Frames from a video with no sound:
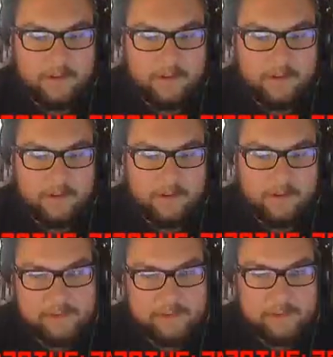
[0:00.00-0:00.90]
But it
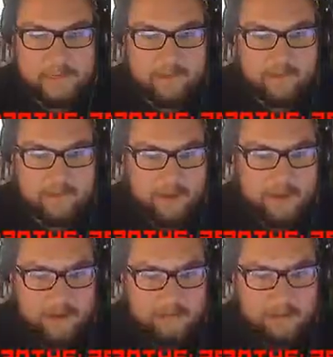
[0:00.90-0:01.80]
sounds neat.
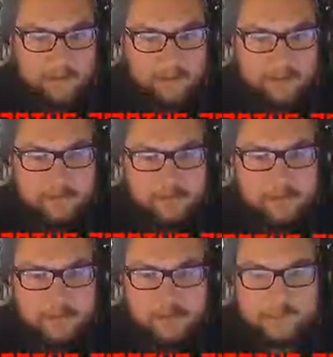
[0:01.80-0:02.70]
I really love
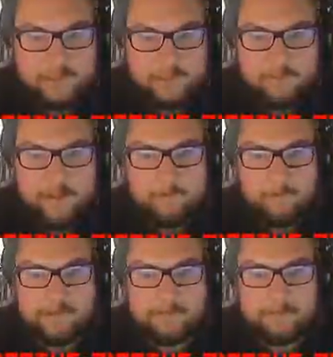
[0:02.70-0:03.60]
the Legend of the Five
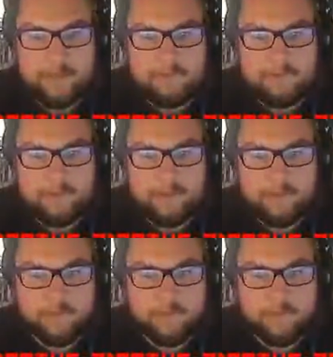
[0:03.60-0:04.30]
Rings flavor, though.